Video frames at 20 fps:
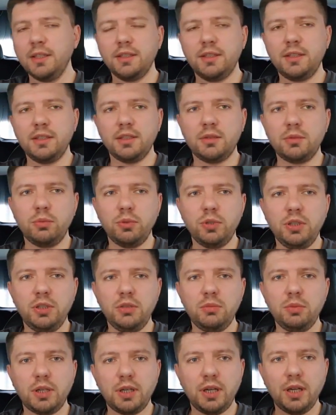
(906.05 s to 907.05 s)
that we
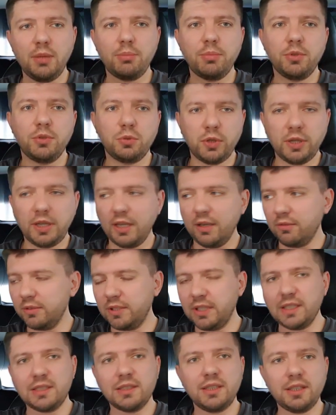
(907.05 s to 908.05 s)
were happy to have
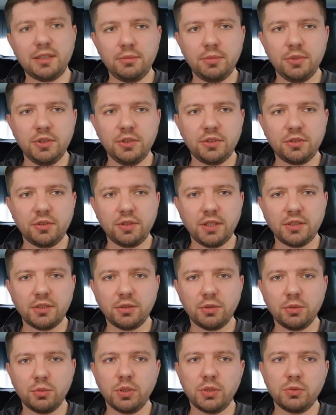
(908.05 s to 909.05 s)
Tesla internet,
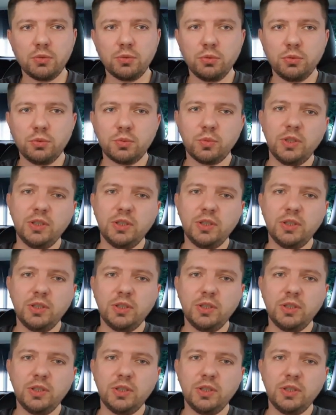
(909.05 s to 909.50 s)
so we could.